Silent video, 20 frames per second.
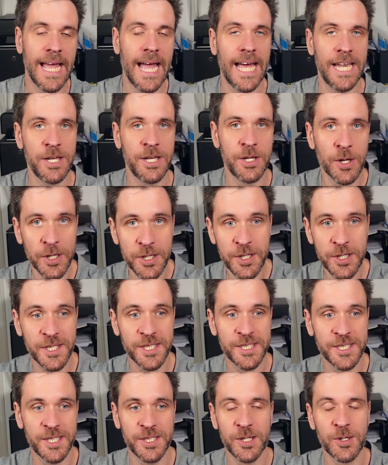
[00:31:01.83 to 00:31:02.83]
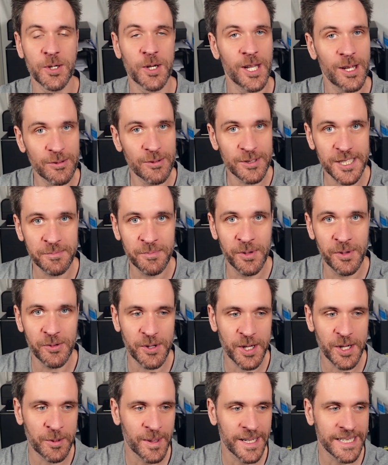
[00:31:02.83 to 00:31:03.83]
and not just, close this pull
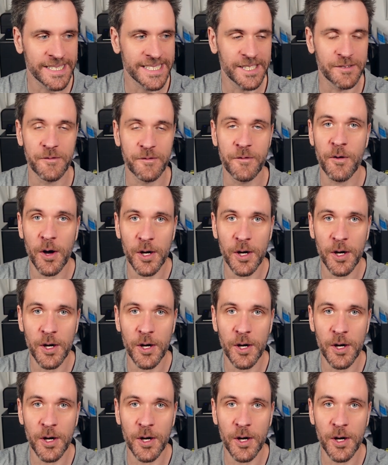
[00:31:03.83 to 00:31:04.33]
request and